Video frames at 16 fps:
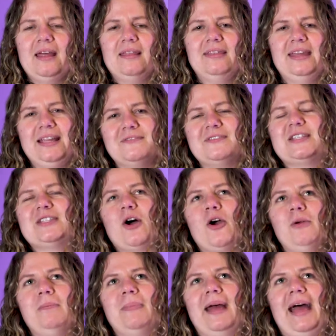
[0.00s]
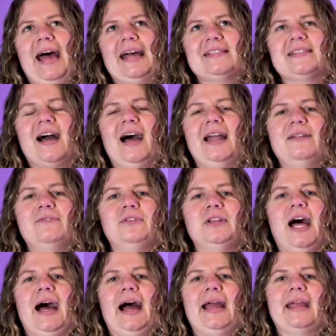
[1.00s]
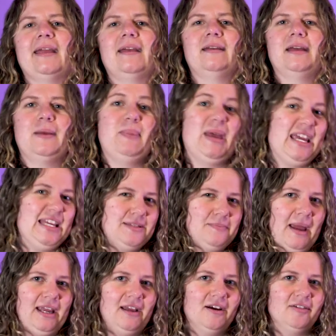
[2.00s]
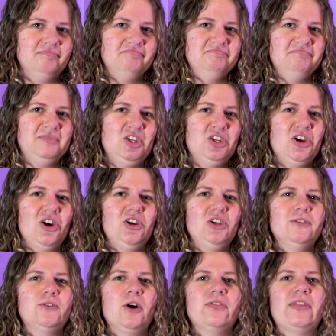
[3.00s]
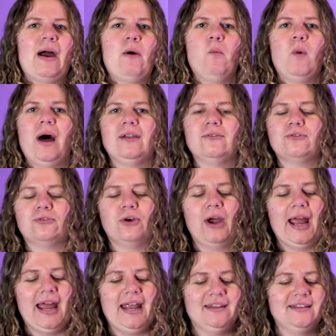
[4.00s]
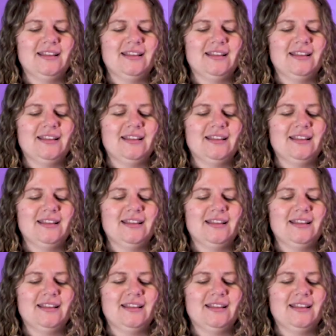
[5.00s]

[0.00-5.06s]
Think of soap as kind of like a peacemaker you know, you've got that one friend